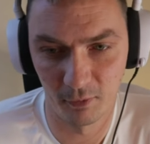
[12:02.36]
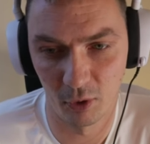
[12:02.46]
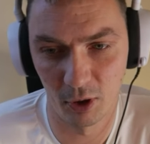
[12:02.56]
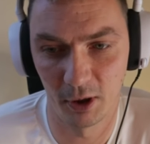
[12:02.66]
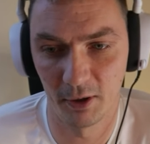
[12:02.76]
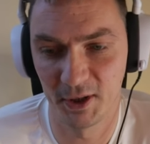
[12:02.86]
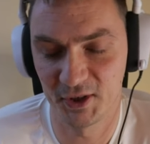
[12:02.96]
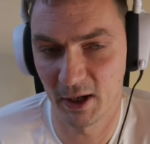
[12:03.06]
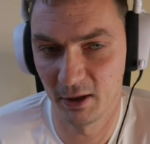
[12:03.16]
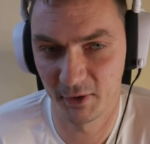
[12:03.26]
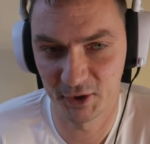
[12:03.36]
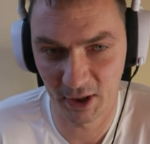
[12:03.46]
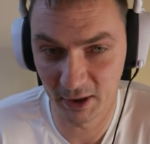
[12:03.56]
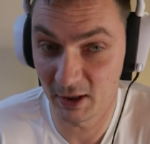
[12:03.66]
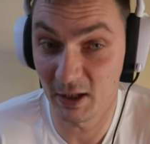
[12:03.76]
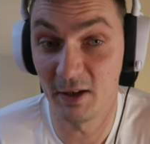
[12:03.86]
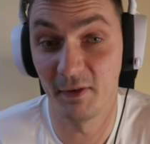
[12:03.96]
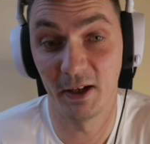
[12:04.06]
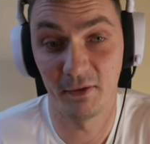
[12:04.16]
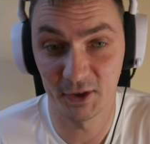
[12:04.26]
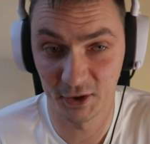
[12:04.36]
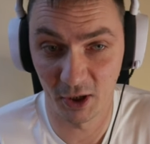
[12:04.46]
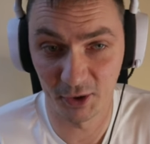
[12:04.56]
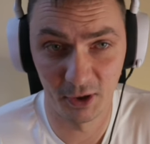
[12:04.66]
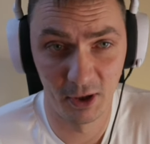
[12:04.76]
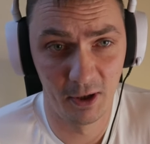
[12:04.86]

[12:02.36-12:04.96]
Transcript: for this kind of a study, even if it's not